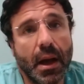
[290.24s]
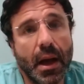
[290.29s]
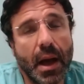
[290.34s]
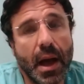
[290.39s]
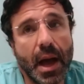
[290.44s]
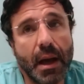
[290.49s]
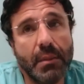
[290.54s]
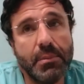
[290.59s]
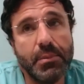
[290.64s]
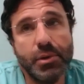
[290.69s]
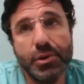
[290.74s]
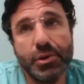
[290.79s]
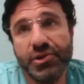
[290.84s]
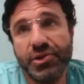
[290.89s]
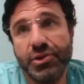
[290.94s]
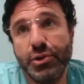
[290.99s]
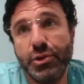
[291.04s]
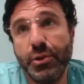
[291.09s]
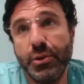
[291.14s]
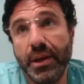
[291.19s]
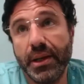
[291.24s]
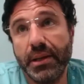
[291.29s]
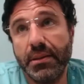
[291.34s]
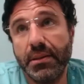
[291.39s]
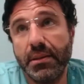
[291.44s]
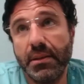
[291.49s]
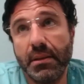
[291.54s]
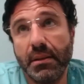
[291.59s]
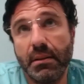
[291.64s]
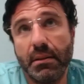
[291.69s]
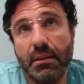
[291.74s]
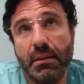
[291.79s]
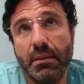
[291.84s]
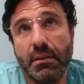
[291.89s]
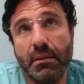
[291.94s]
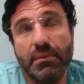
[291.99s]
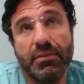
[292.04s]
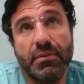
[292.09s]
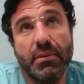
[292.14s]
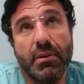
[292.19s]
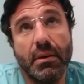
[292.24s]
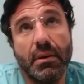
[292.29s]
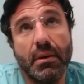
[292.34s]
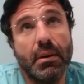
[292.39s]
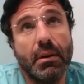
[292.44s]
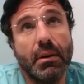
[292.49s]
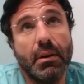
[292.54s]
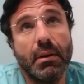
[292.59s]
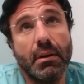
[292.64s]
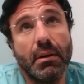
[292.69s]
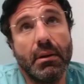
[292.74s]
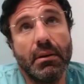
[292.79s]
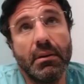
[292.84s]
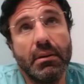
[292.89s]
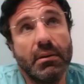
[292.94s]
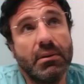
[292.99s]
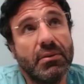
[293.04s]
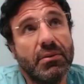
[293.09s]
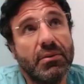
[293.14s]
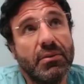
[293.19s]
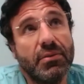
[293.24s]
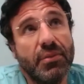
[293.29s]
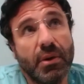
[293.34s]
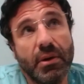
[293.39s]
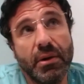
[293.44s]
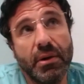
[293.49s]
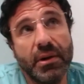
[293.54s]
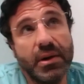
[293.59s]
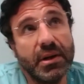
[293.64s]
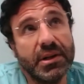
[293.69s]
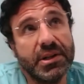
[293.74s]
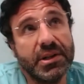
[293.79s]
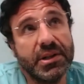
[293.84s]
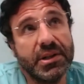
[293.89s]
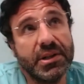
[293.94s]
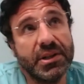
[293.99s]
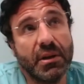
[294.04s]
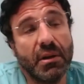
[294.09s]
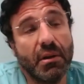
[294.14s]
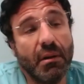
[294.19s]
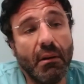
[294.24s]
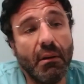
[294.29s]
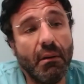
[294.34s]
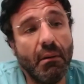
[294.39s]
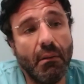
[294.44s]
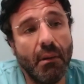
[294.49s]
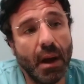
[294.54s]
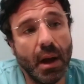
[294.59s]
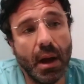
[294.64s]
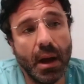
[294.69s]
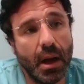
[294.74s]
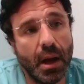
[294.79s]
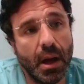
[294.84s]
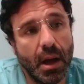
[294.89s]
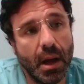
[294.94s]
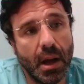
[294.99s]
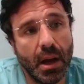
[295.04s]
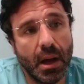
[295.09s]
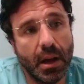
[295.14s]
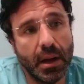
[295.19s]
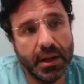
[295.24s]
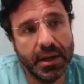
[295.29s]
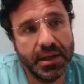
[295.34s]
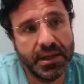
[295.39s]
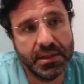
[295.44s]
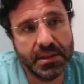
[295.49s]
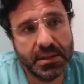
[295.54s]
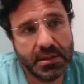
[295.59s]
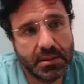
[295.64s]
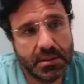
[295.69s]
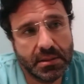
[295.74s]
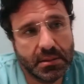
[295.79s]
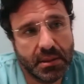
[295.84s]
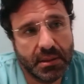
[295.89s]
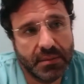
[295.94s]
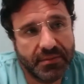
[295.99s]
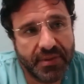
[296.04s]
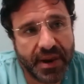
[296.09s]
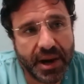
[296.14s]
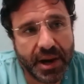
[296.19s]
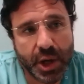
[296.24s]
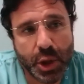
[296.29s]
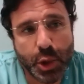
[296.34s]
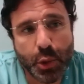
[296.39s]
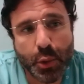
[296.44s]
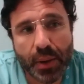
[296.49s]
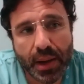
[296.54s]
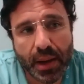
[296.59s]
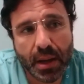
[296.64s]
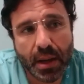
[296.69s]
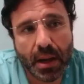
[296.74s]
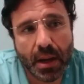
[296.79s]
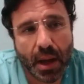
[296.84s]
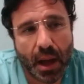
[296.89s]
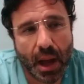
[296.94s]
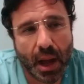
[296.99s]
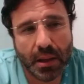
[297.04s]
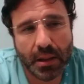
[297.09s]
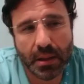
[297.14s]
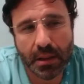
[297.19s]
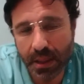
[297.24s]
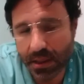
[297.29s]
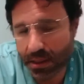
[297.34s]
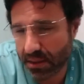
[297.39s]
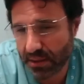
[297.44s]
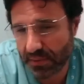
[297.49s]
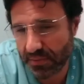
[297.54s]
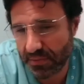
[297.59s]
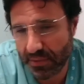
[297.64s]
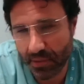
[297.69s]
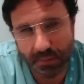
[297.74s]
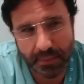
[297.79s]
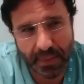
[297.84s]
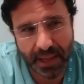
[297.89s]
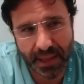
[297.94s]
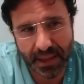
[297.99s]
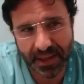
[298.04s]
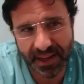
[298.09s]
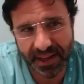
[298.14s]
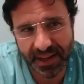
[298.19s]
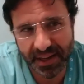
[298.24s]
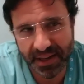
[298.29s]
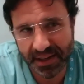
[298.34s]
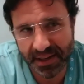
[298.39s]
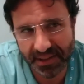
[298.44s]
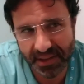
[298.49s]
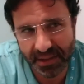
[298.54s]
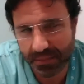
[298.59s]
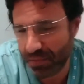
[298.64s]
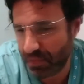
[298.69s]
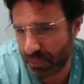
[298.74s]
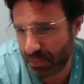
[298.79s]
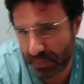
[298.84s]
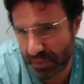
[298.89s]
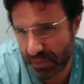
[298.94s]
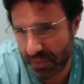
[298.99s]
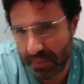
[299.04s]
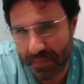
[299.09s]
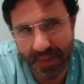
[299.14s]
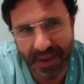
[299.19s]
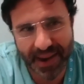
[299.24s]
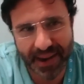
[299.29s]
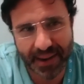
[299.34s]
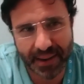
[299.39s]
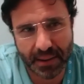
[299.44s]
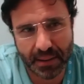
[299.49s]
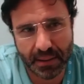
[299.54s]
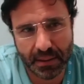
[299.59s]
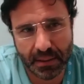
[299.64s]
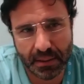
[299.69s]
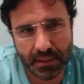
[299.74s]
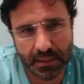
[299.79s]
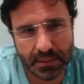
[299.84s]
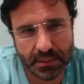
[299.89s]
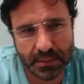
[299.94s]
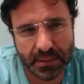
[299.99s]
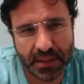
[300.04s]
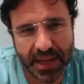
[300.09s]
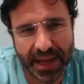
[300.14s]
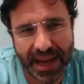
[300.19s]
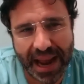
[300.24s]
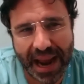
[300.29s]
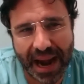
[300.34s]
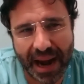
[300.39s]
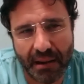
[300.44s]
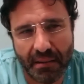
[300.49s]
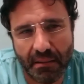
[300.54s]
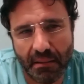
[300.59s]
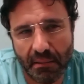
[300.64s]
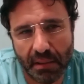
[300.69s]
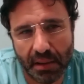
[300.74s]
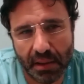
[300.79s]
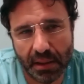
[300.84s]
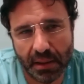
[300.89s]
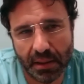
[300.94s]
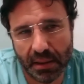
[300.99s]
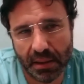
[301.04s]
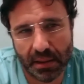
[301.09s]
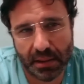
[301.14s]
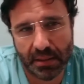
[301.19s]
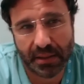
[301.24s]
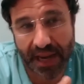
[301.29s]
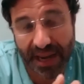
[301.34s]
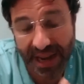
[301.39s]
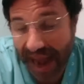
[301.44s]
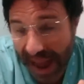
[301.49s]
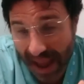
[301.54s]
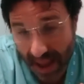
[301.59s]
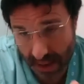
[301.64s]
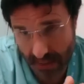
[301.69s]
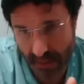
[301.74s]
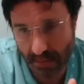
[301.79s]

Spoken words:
I'm used to it for years ago. It's very quick and easy for my clinic team to prepare there are